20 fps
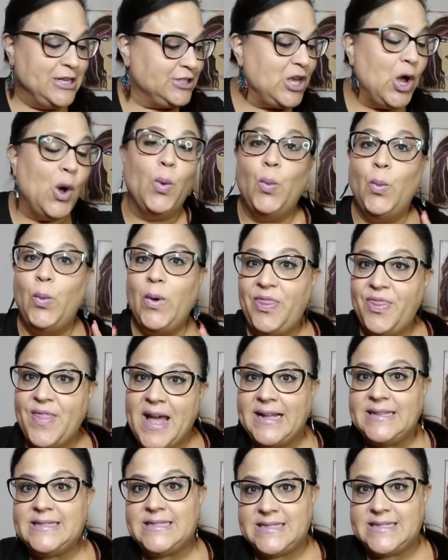So with
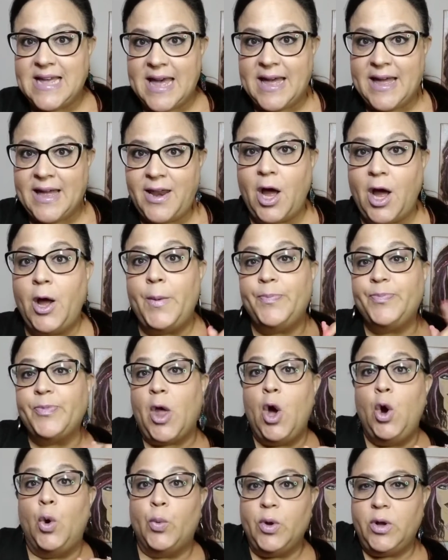that said, um,
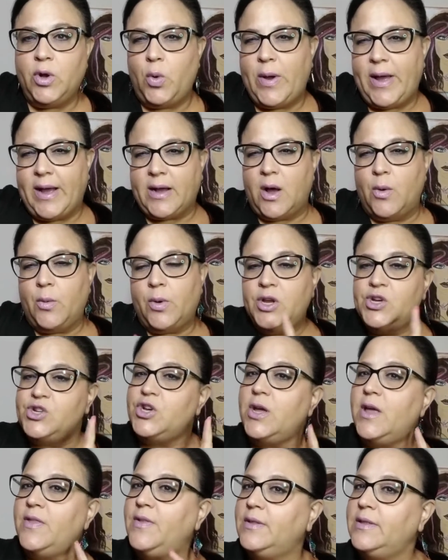oh, real quick, I want to
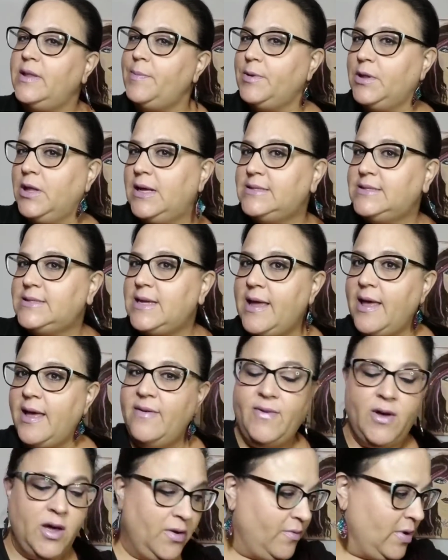show you the lip gloss I
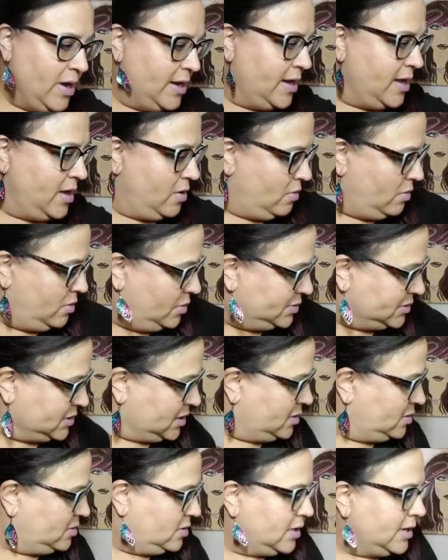have on right now. Hold
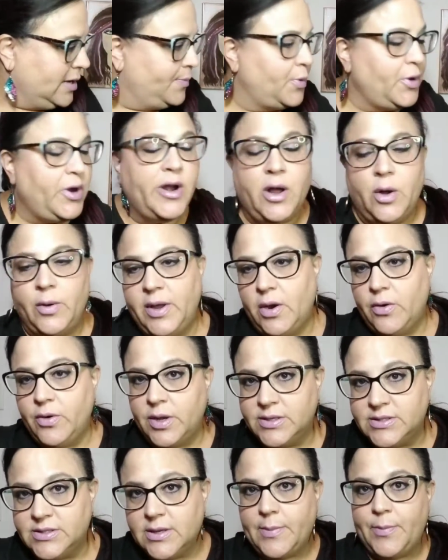on. I put it, oh, here
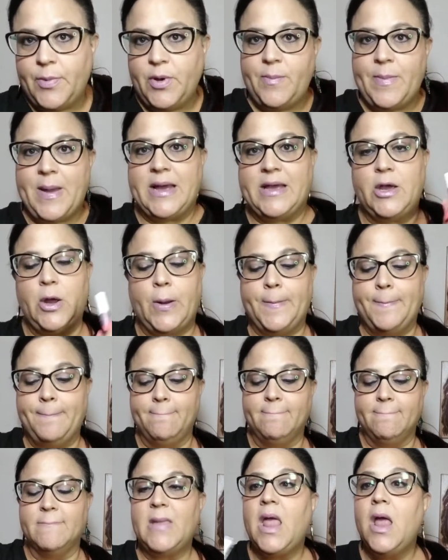it is. Put it back here.
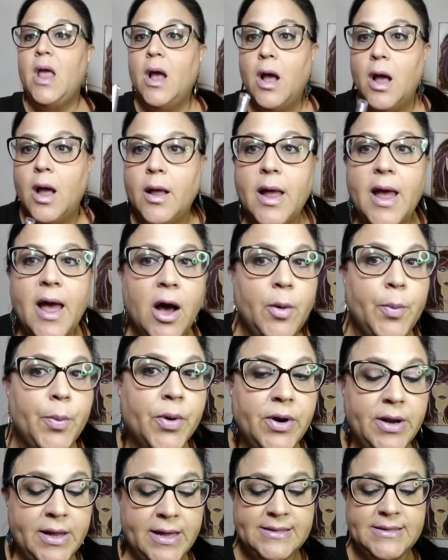How
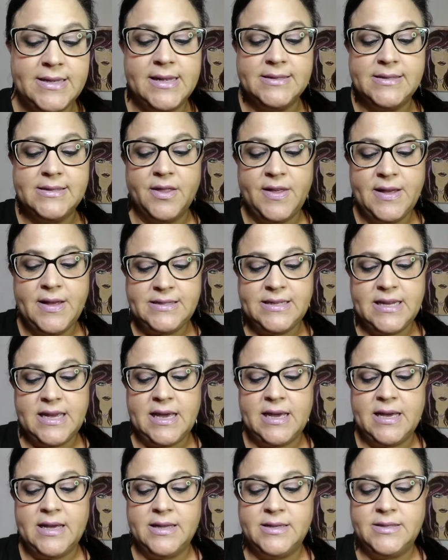pretty is this? This
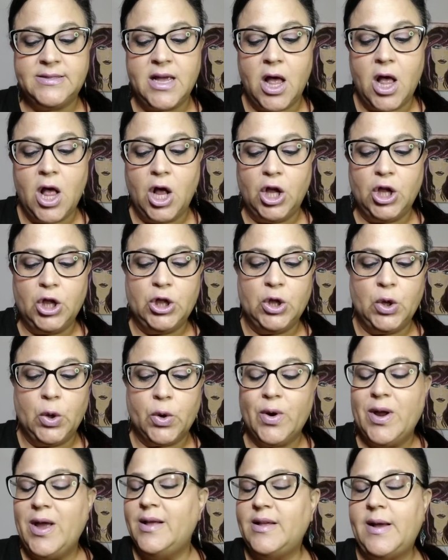is
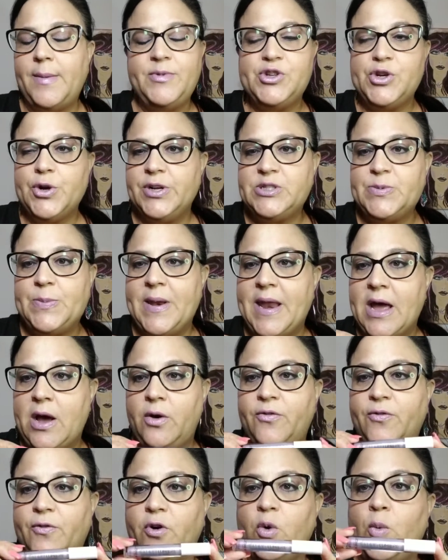L'Oreal. I'm sure it's been
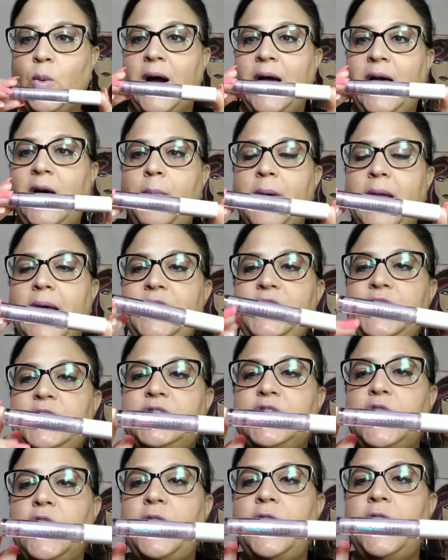out for a while, but I
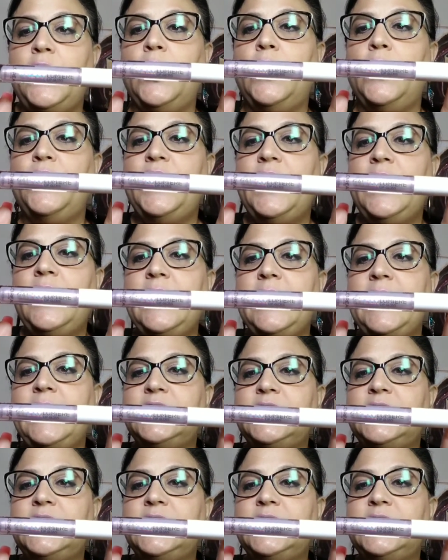just saw it in Ulta.